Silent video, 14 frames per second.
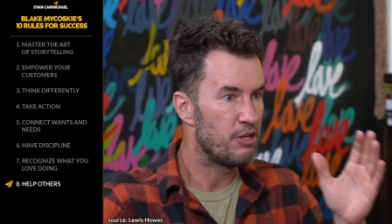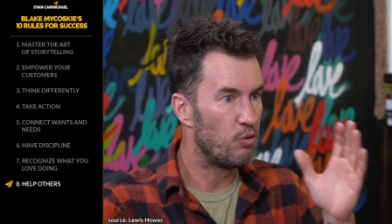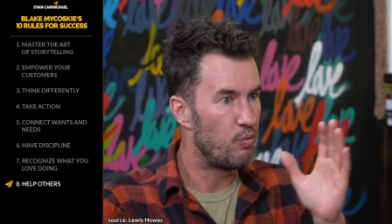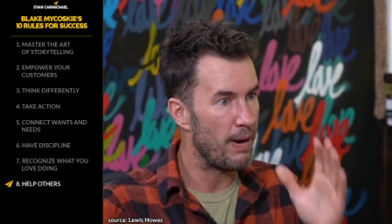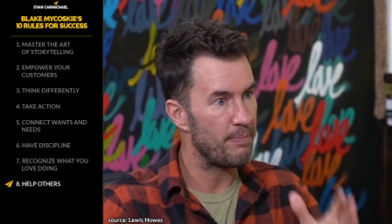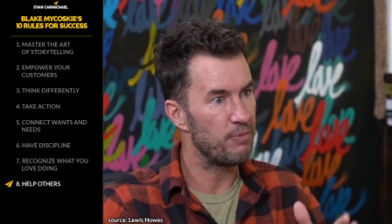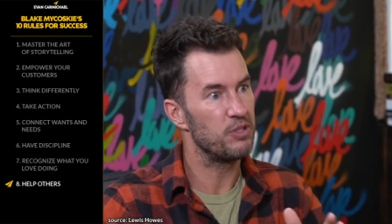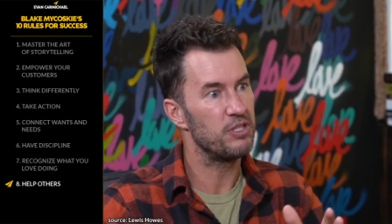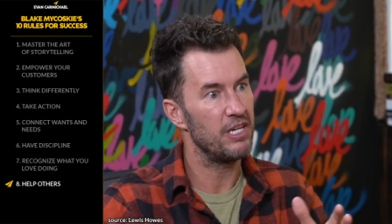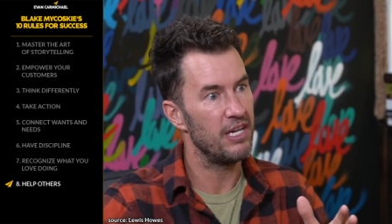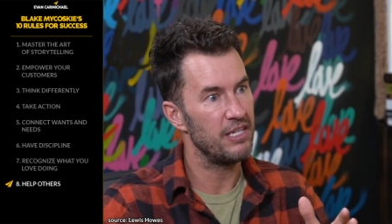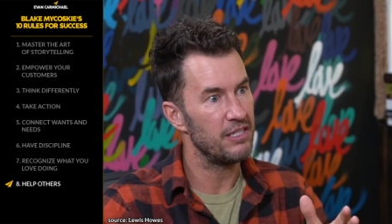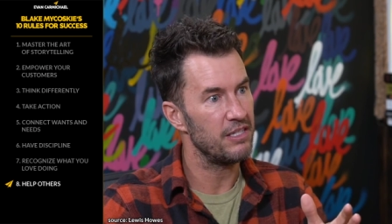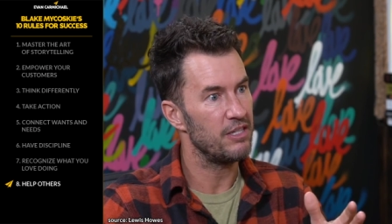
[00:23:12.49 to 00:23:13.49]
to
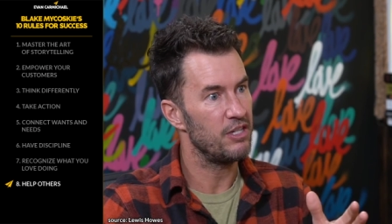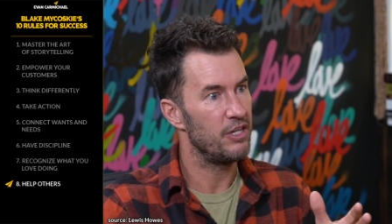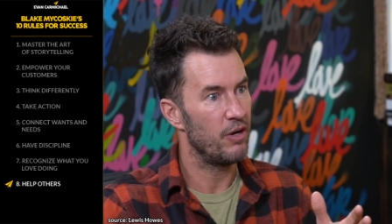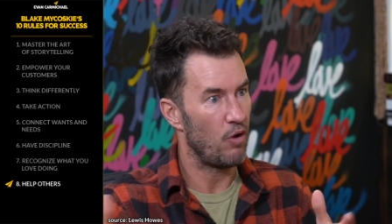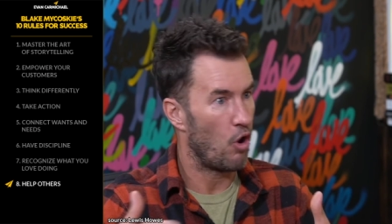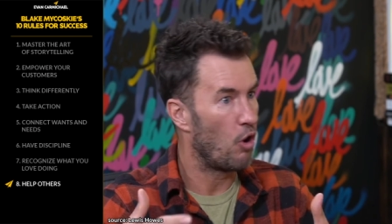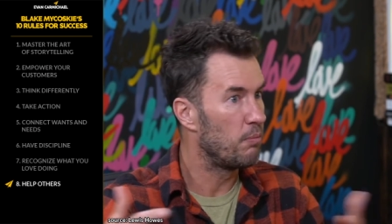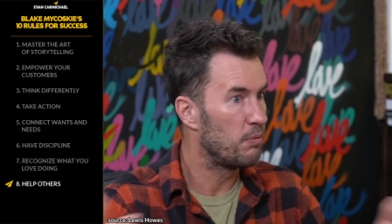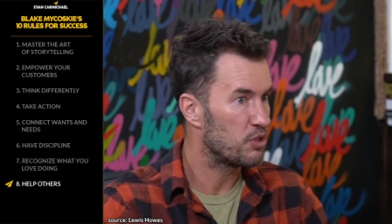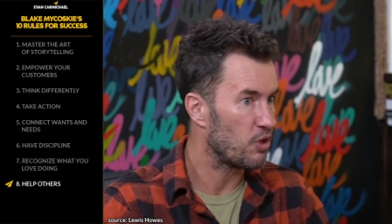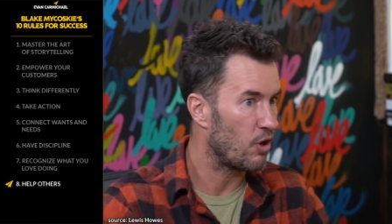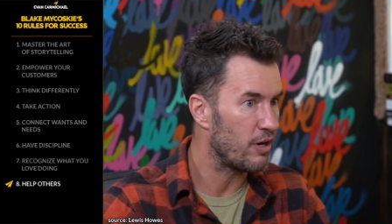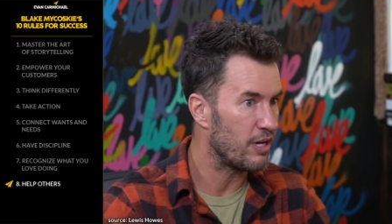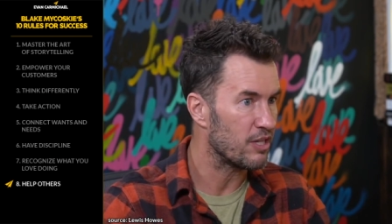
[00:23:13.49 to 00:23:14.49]
represent you know homeless
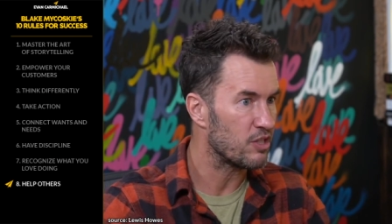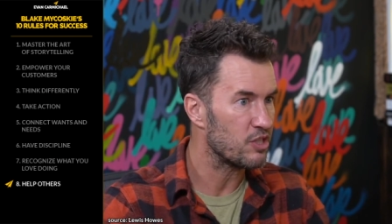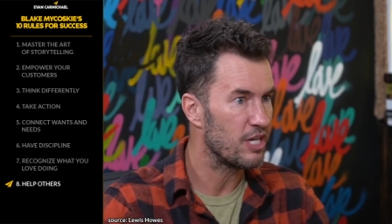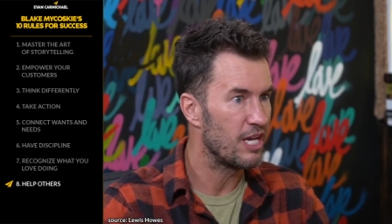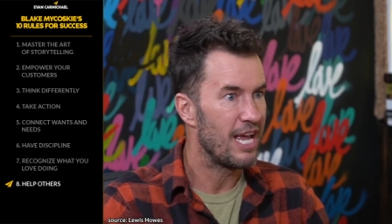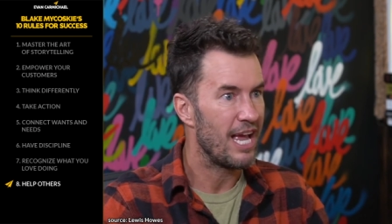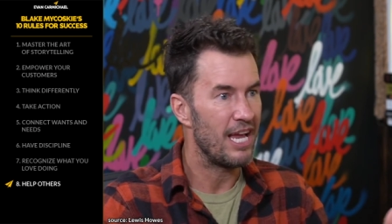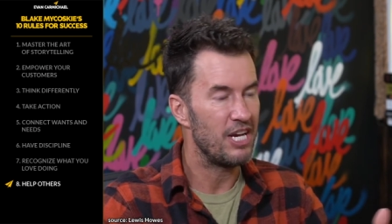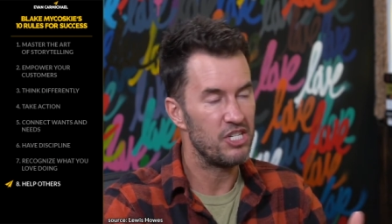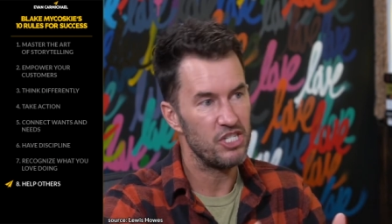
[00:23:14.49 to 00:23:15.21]
artists wow.